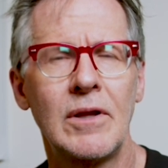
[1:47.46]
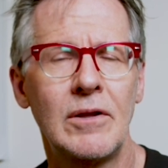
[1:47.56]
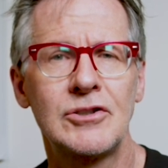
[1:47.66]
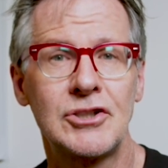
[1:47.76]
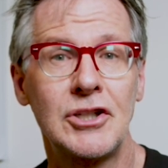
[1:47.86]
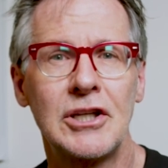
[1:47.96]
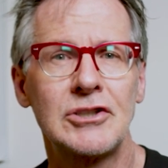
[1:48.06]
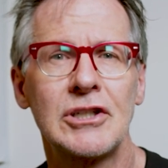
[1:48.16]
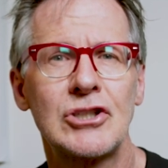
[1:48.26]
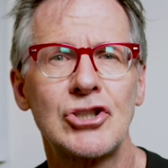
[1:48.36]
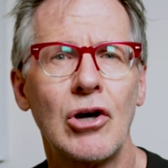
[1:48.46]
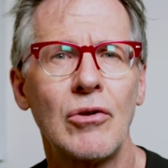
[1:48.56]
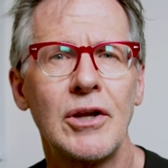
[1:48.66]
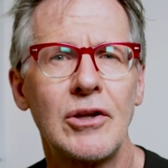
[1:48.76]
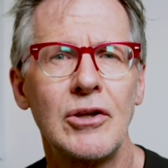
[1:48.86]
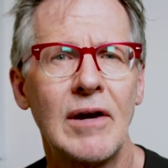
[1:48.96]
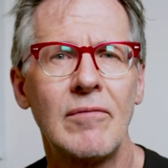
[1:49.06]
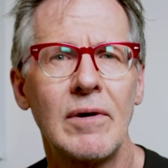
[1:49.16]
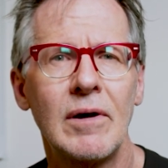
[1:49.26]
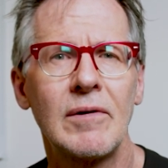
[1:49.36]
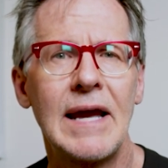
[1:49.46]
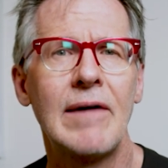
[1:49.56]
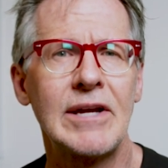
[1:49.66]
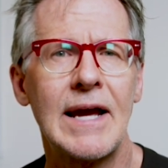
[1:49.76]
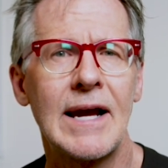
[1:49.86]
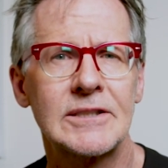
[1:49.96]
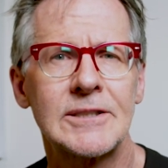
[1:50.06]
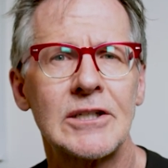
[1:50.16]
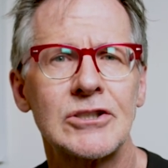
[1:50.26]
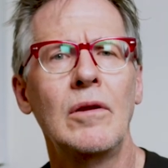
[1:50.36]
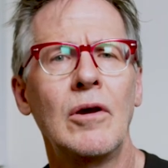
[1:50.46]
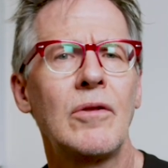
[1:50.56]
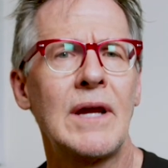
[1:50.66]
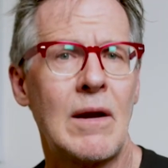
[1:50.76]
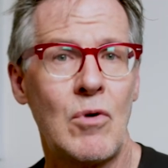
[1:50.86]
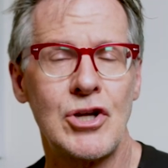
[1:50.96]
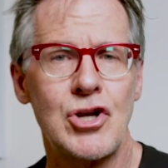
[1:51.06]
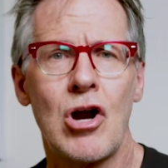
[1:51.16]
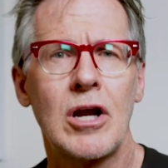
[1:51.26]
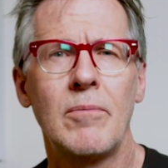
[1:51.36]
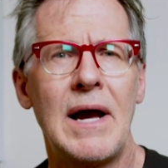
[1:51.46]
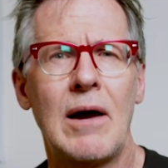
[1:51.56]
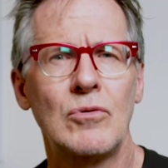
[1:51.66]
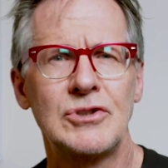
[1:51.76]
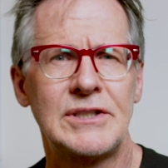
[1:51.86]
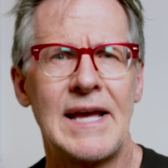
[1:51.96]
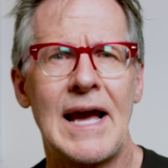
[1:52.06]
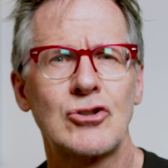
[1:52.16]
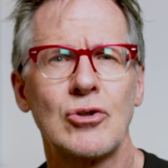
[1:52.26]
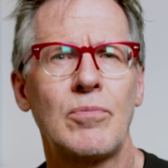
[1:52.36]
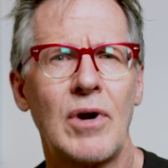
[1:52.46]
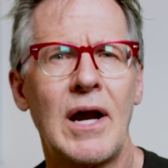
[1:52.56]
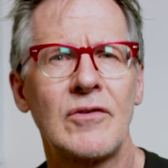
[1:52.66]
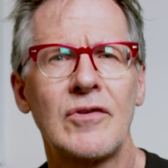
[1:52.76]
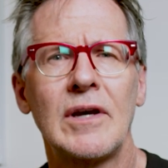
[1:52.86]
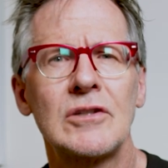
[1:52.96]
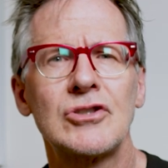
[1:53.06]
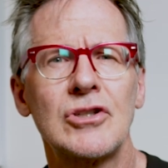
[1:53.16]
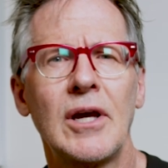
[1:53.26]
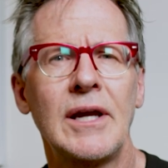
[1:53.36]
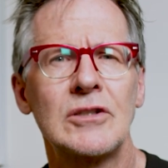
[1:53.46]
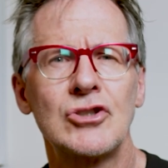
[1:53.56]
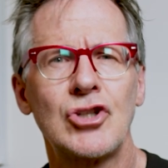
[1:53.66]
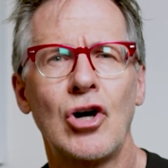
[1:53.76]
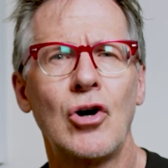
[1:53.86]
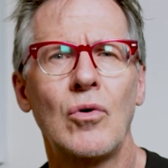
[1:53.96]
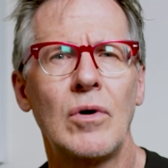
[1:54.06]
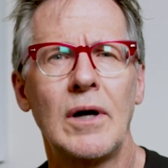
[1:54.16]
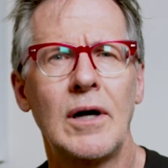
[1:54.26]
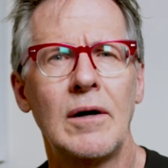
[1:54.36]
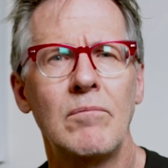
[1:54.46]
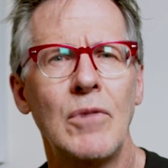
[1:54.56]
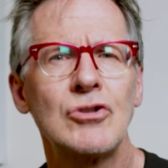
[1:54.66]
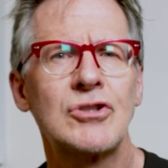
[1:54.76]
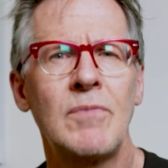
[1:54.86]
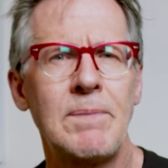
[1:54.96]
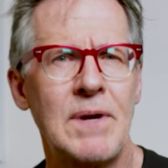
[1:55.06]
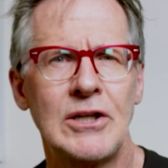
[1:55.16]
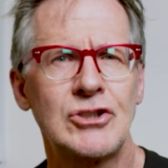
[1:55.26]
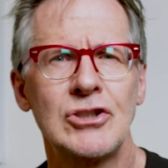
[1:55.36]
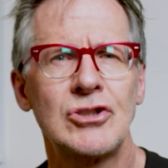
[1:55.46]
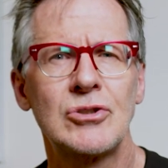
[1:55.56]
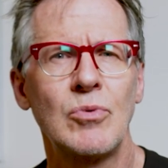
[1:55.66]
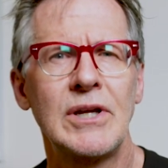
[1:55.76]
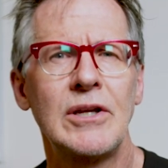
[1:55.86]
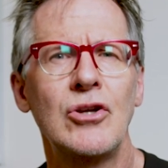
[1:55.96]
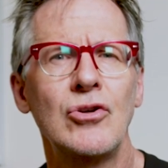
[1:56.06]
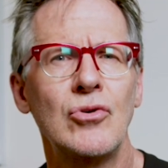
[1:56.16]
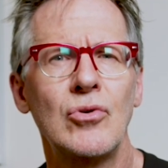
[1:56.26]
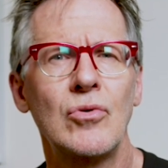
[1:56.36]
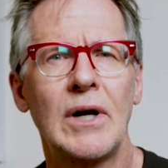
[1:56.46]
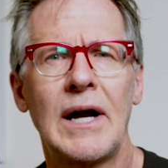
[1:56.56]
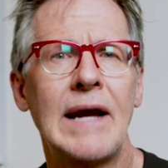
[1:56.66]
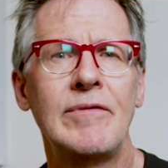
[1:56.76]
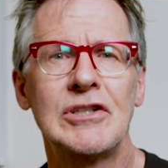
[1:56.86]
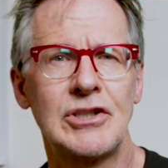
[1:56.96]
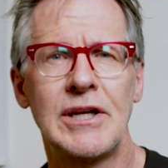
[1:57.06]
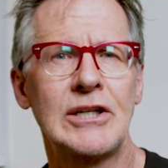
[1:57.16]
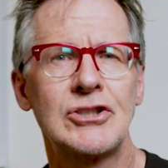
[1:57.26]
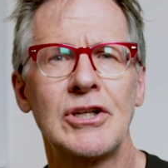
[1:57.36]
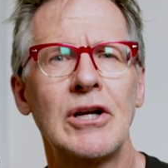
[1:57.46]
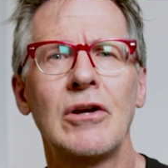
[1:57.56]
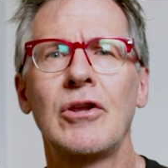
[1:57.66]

the statistics show that you have cavity access. The other thing I wanted to talk about was the actual process. And so most of my patients, we do IV sedation here in